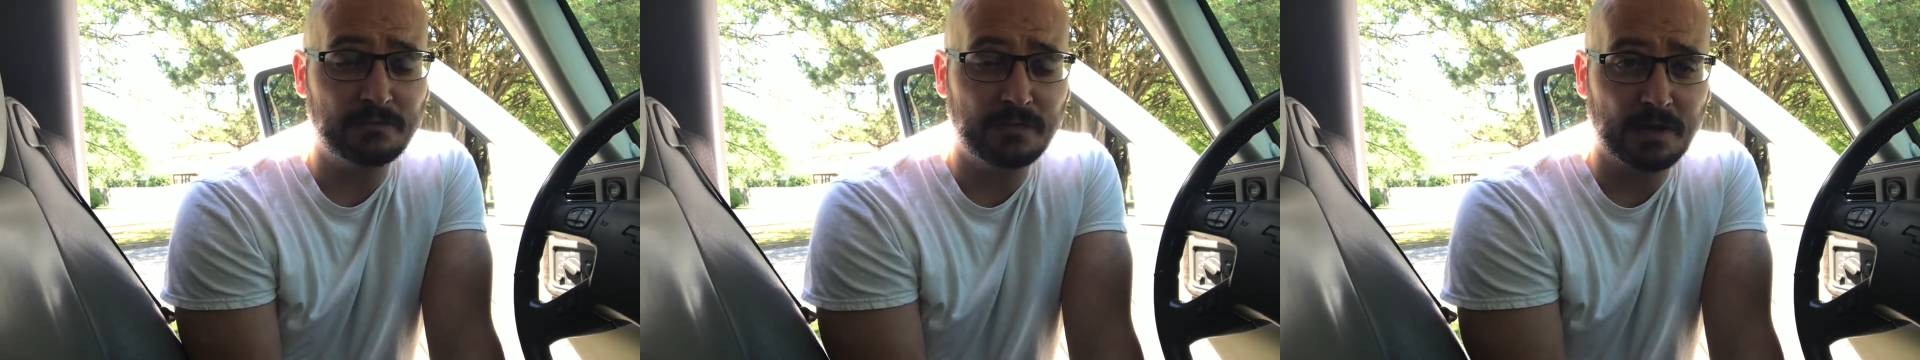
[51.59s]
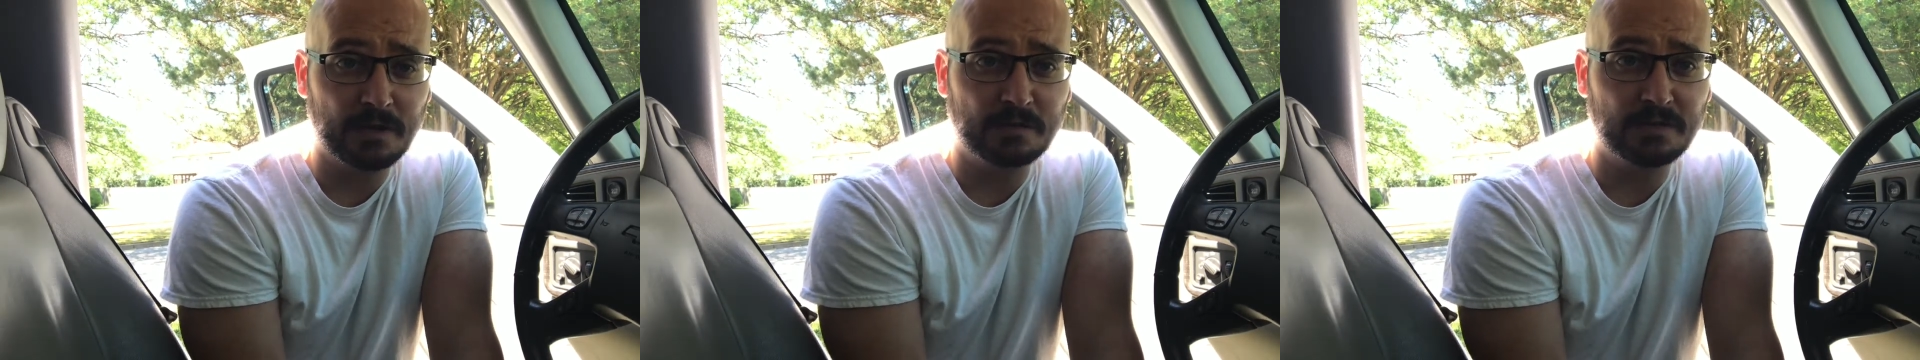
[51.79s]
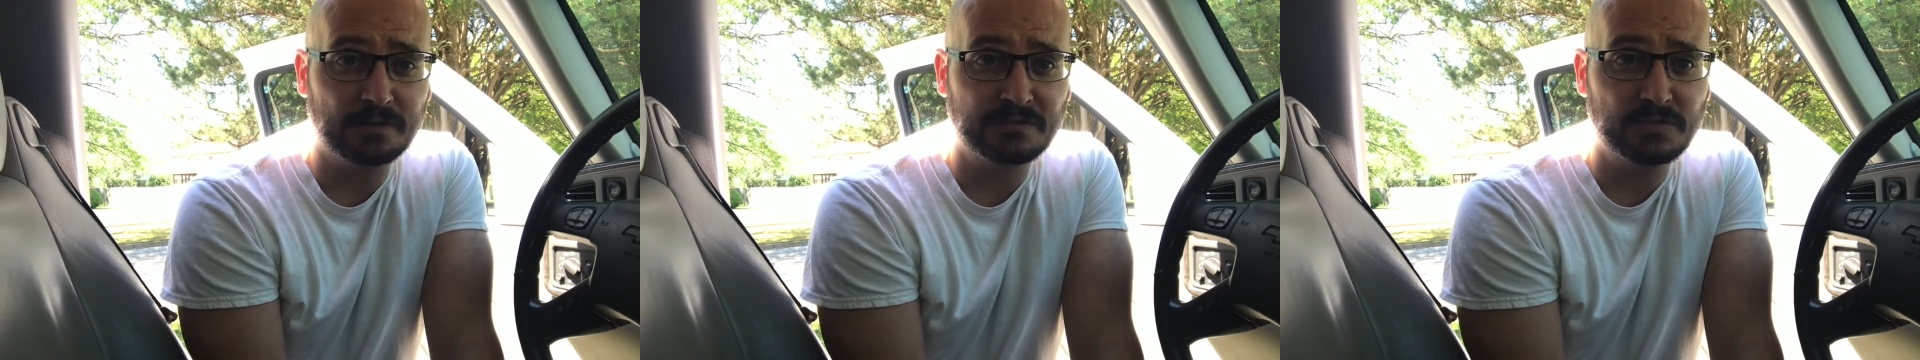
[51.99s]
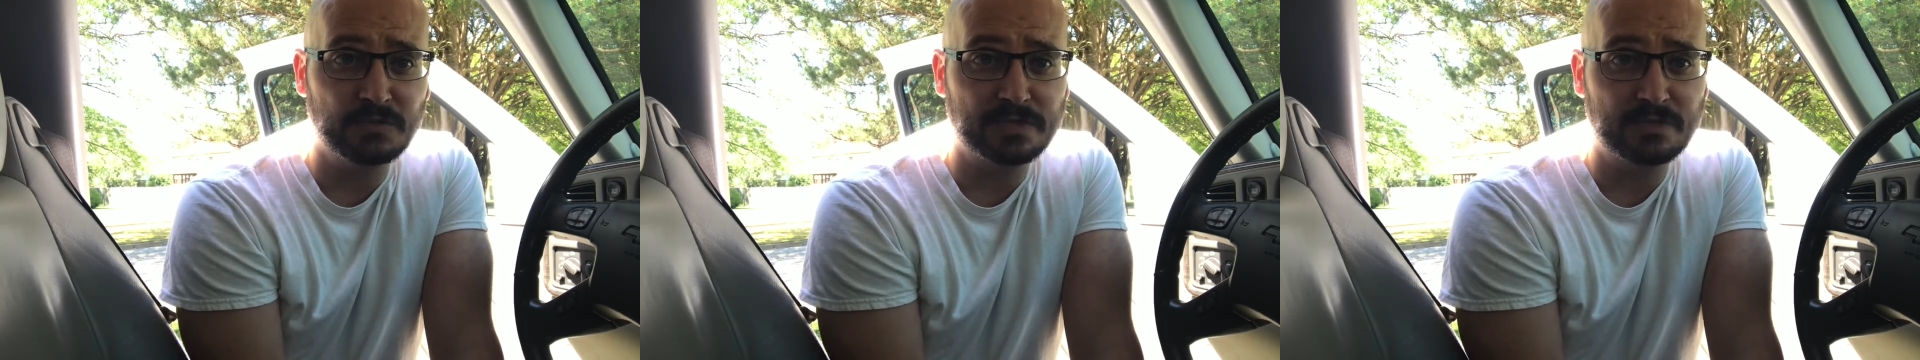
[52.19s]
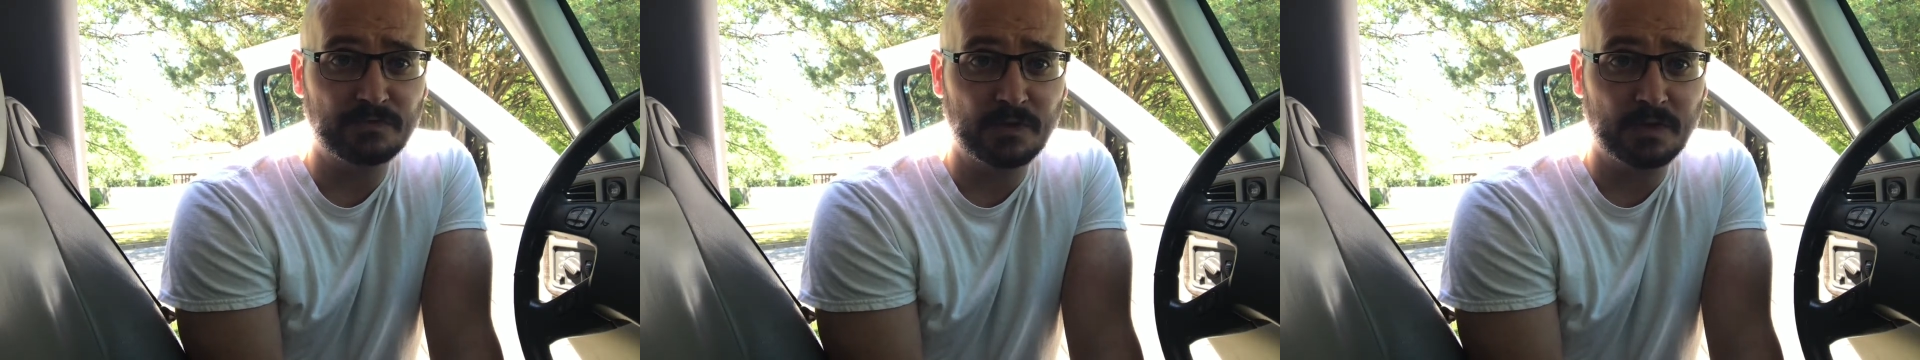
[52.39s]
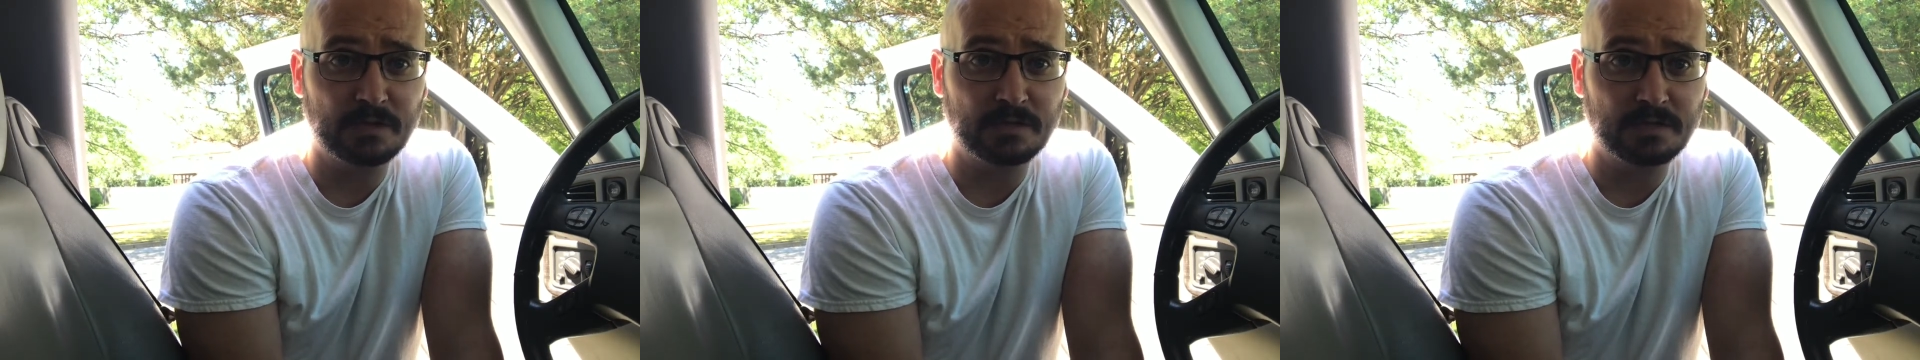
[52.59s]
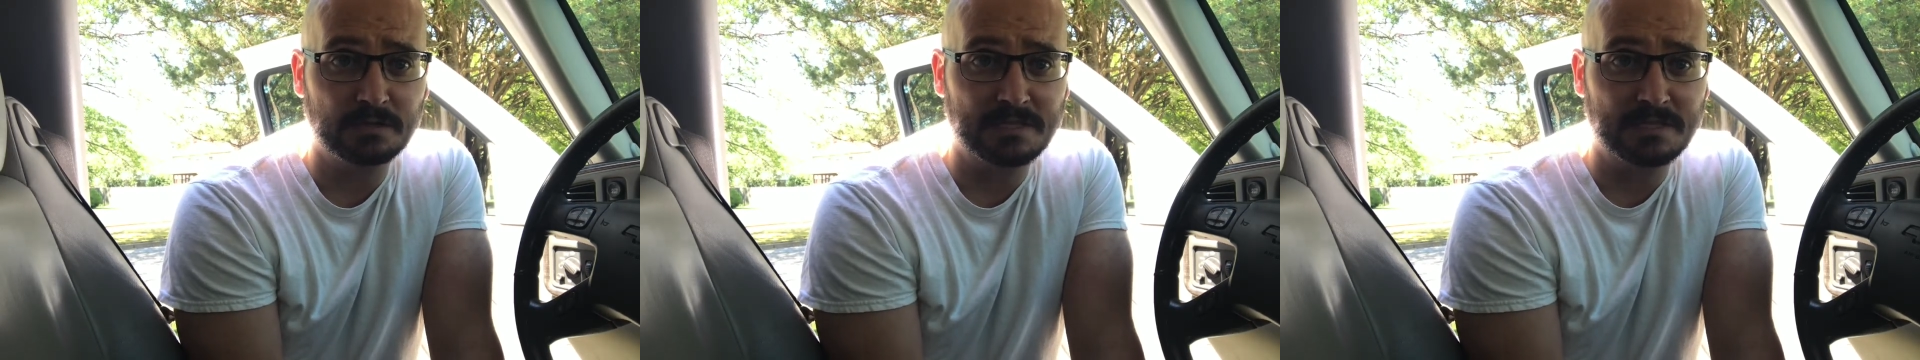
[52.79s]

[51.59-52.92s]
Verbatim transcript: very little tools and very little